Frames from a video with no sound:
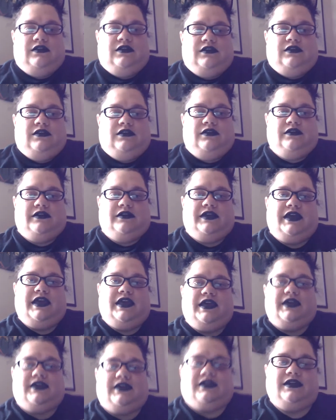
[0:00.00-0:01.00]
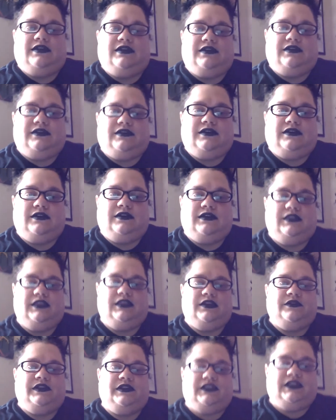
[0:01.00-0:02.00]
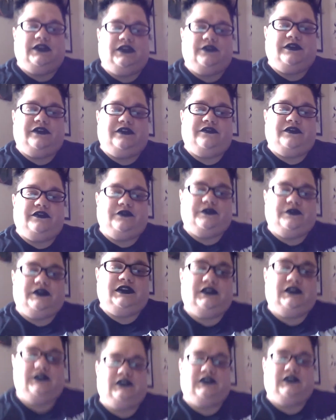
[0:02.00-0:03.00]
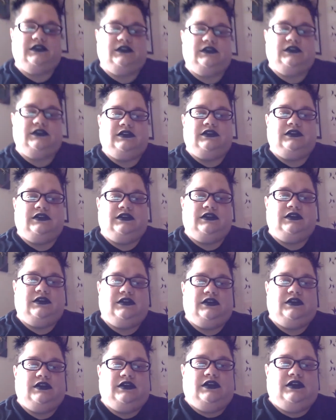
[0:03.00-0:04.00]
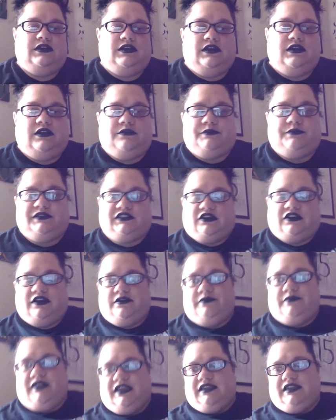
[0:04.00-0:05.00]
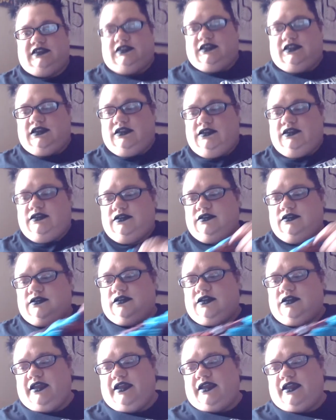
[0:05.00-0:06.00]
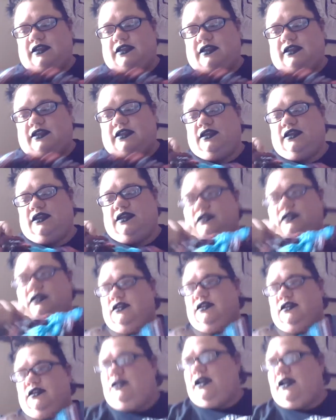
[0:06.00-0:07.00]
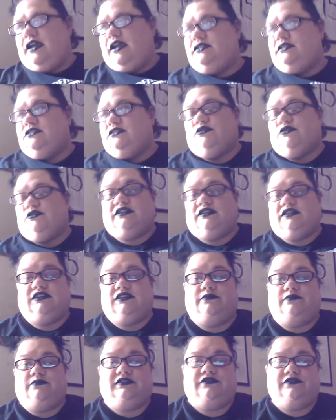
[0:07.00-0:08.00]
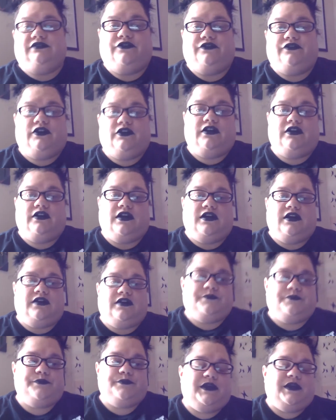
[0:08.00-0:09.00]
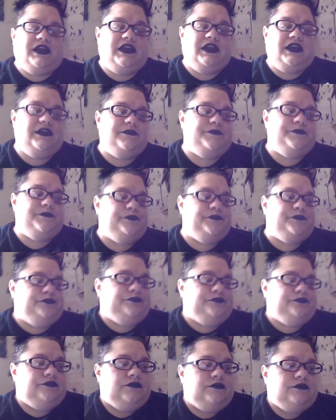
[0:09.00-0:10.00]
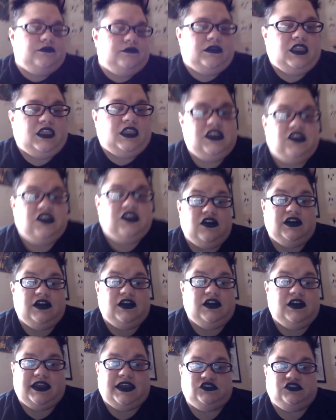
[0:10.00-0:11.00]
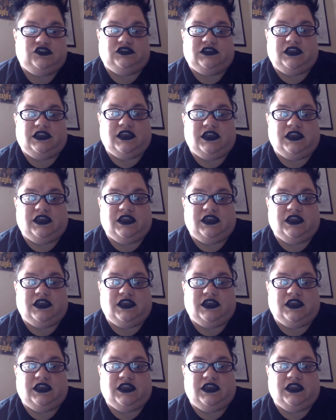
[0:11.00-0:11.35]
Okay. Hello, everyone. Sorry I'm late. I had to go get tubs for my yarn. Actually,